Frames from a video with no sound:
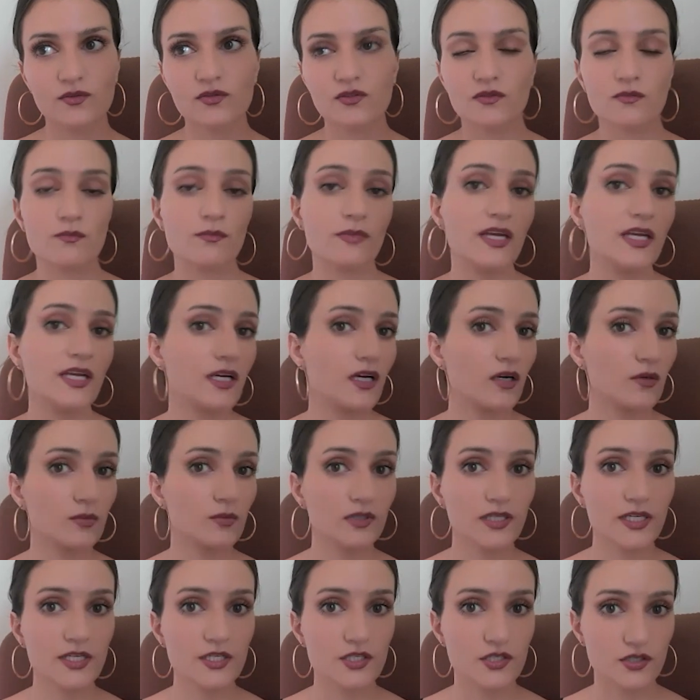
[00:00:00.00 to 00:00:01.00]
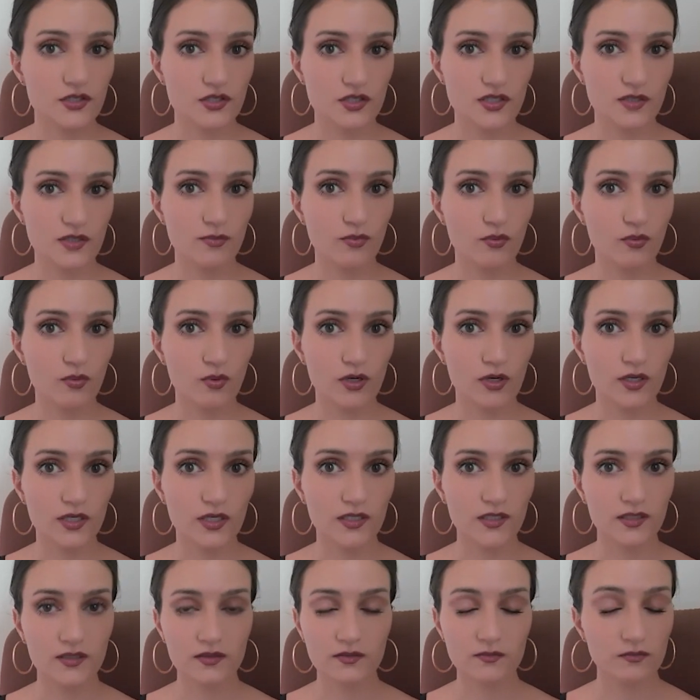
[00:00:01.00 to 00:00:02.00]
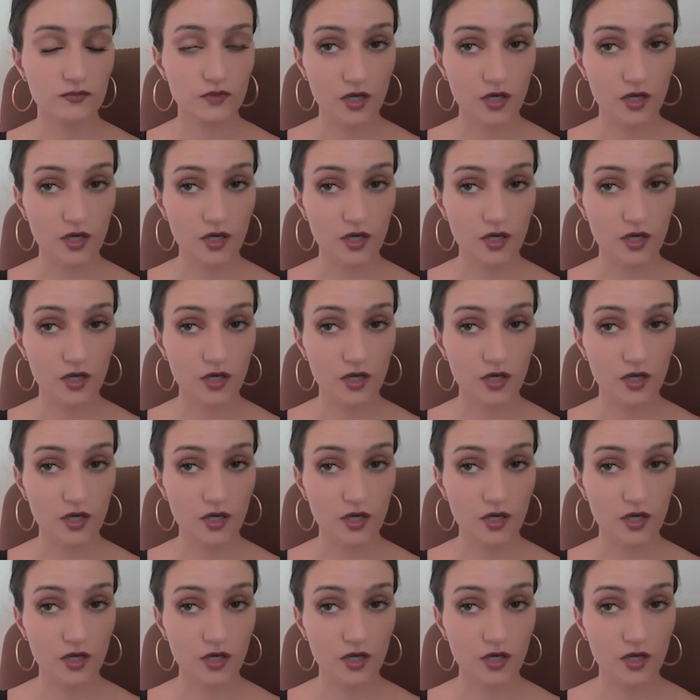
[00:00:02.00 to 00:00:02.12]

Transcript: to make a relationship work,